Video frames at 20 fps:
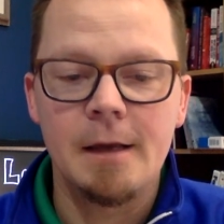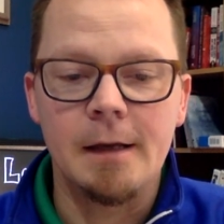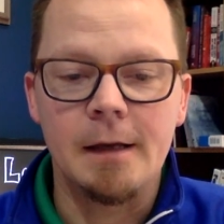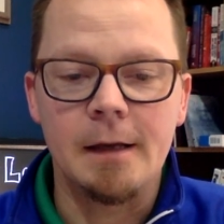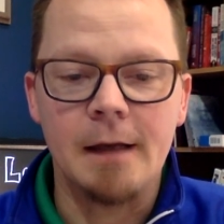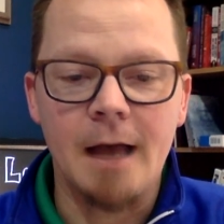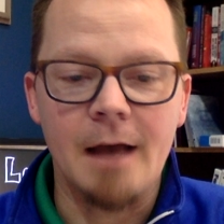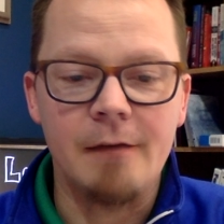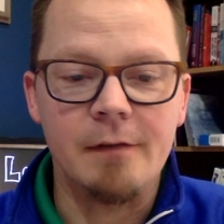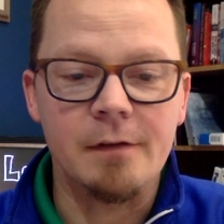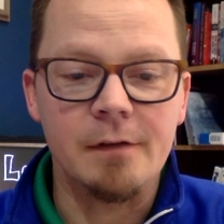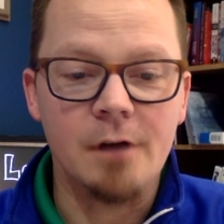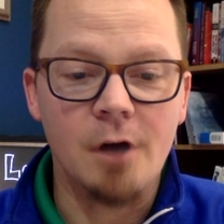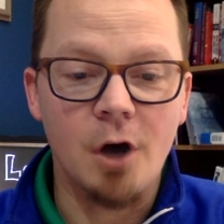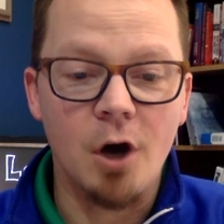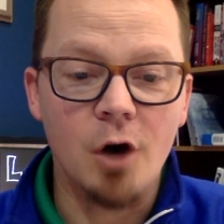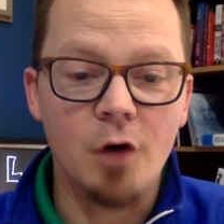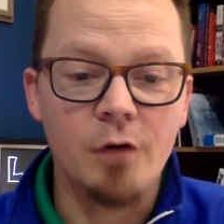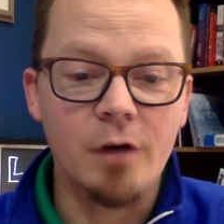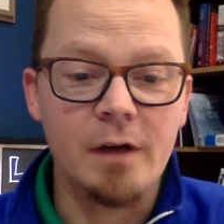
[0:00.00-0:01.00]
And having
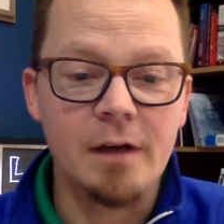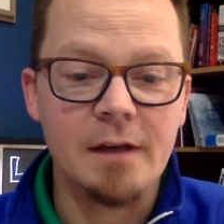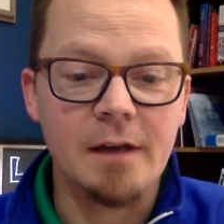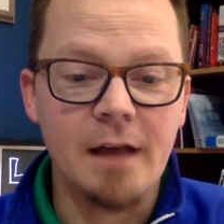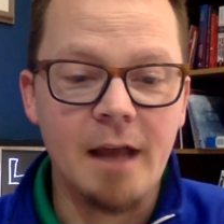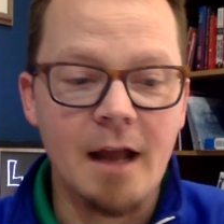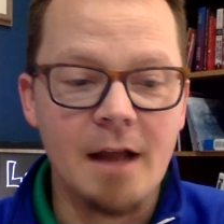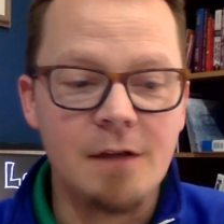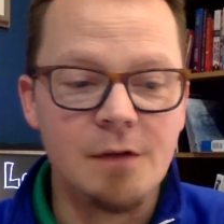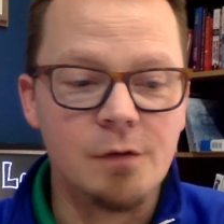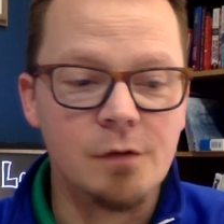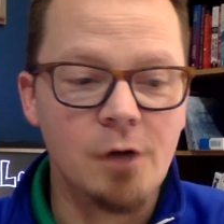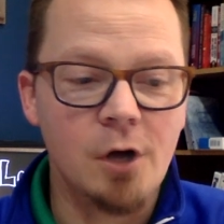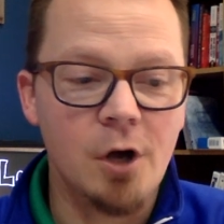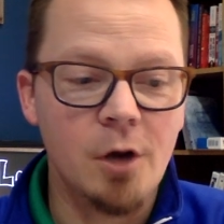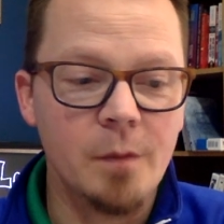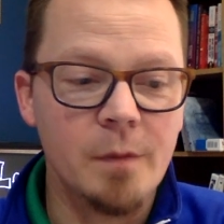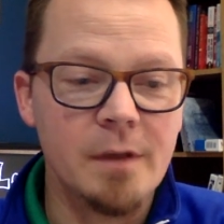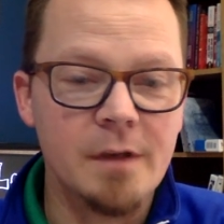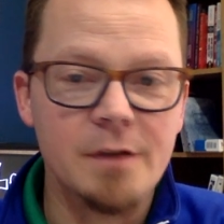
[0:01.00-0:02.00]
already canceled
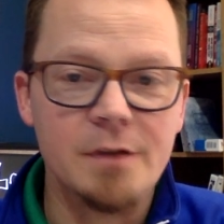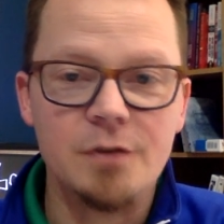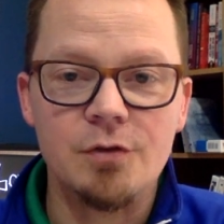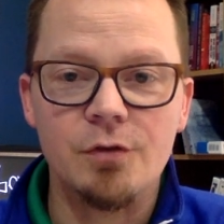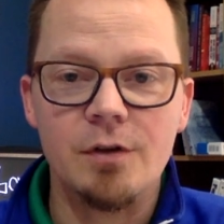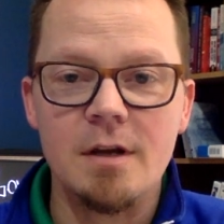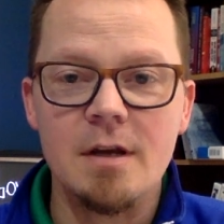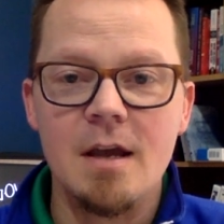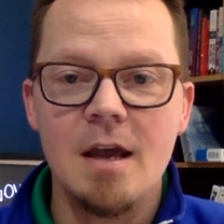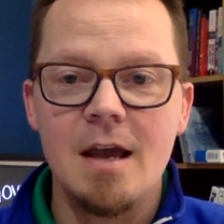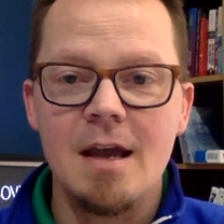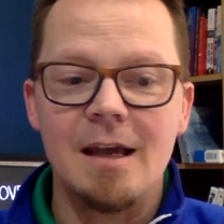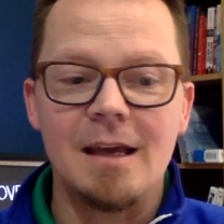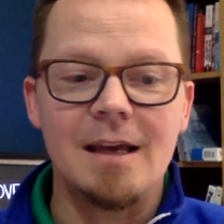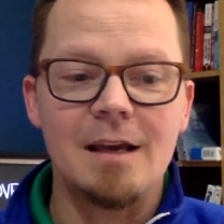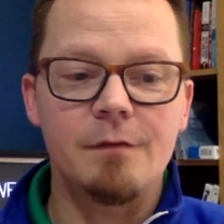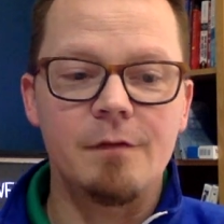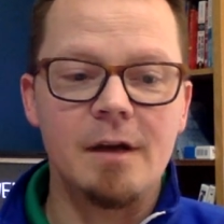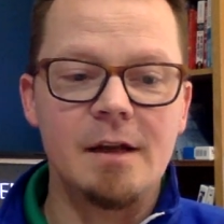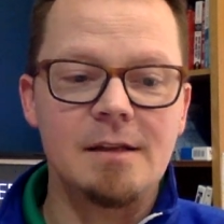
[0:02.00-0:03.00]
all ministry
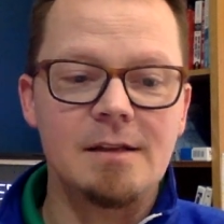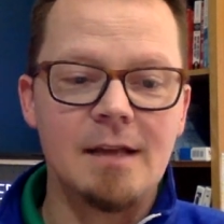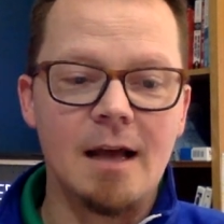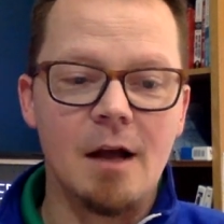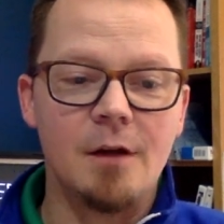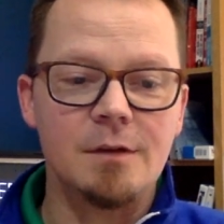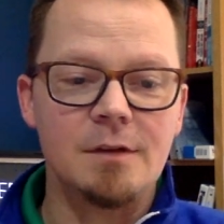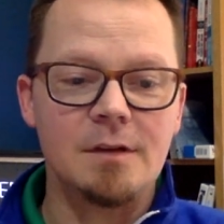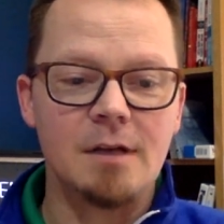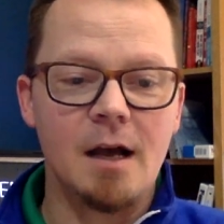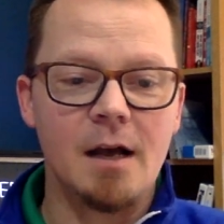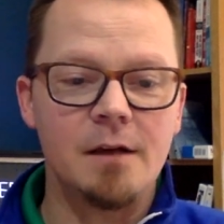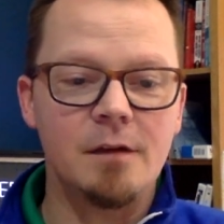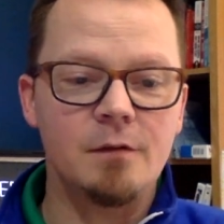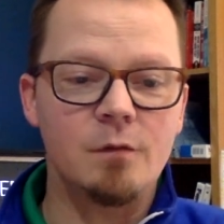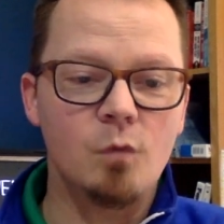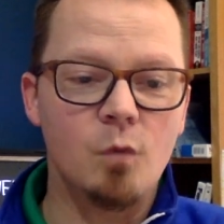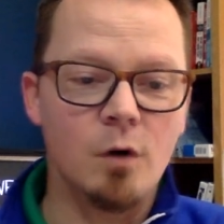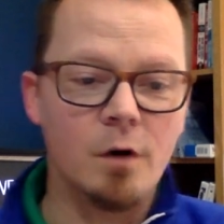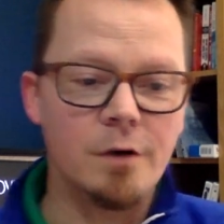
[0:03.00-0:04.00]
events outside
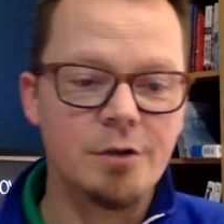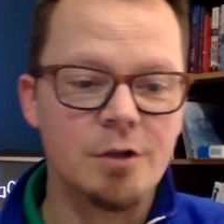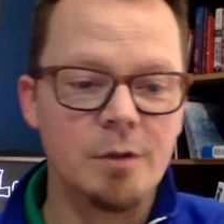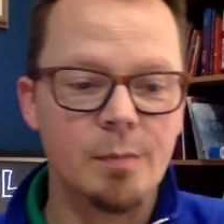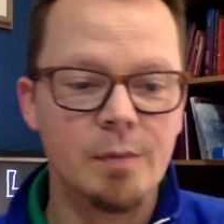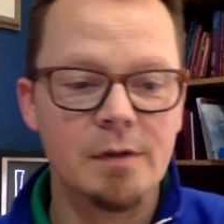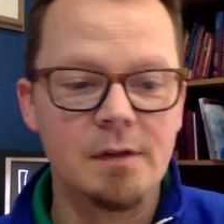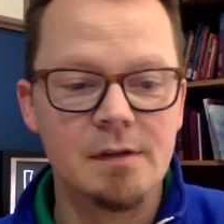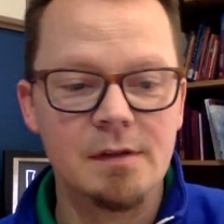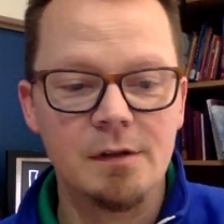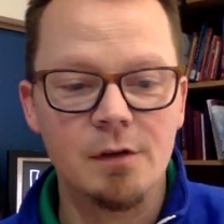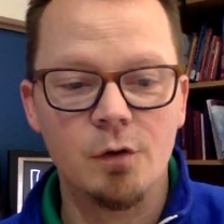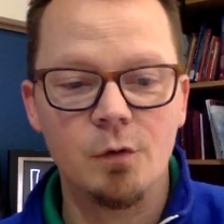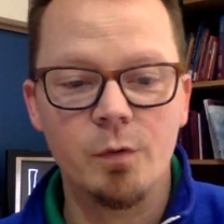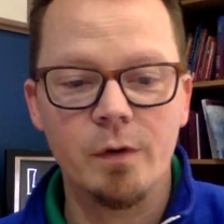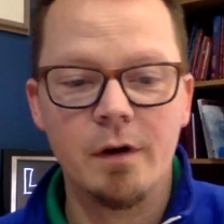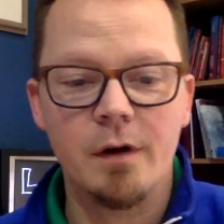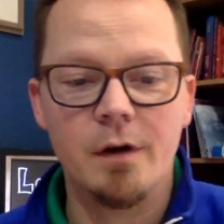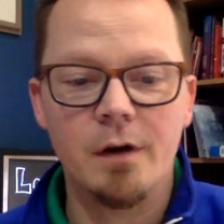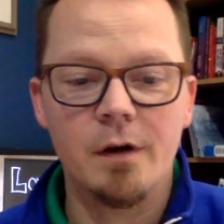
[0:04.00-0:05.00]
of worship until
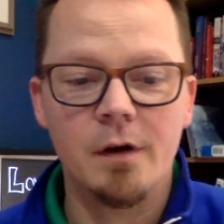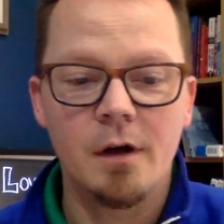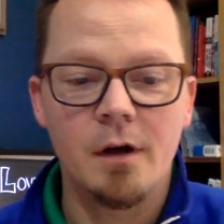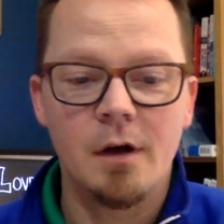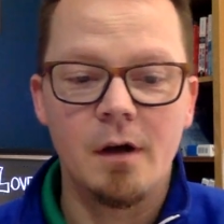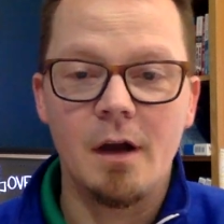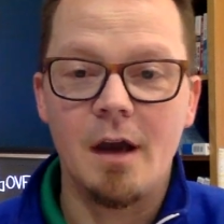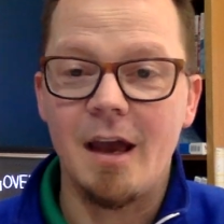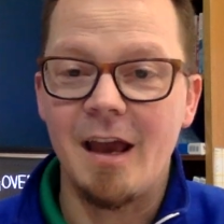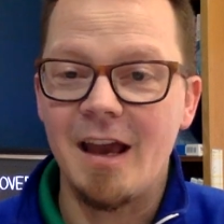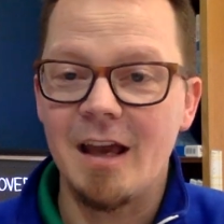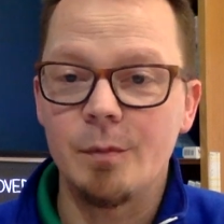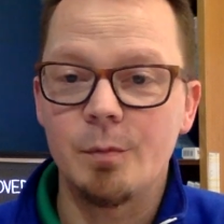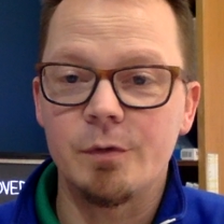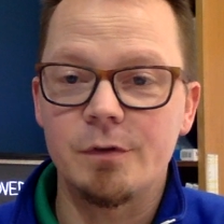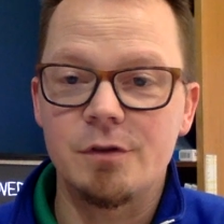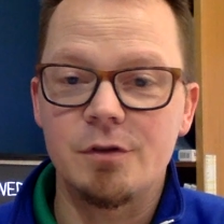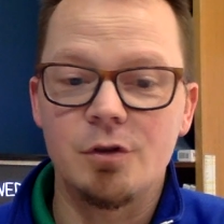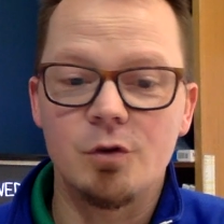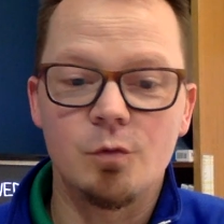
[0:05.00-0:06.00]
we are
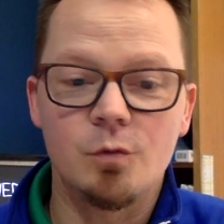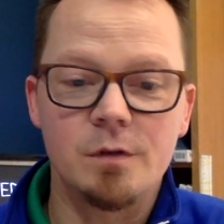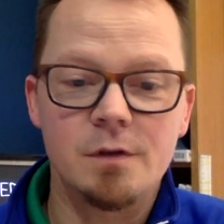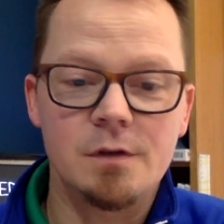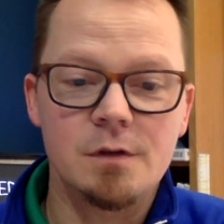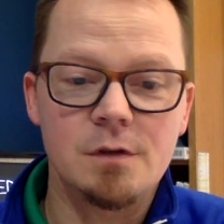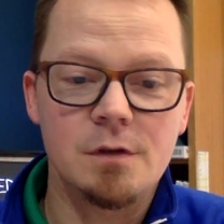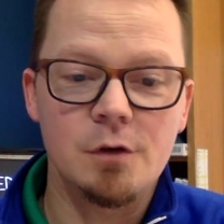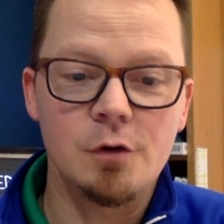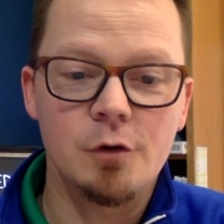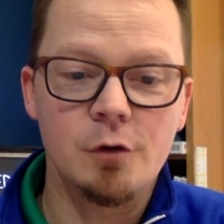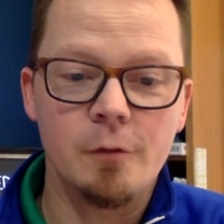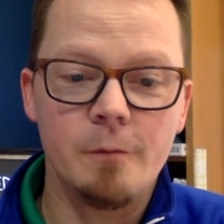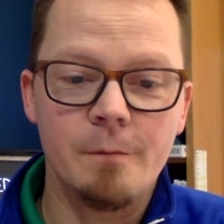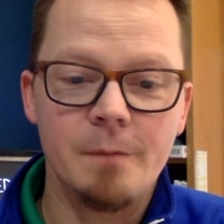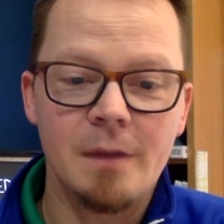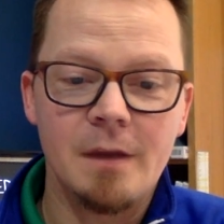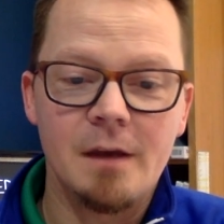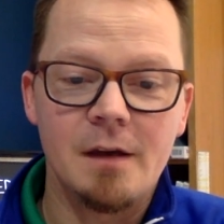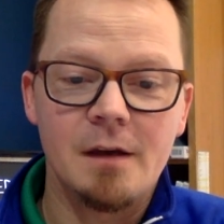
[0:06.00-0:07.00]
able to resume,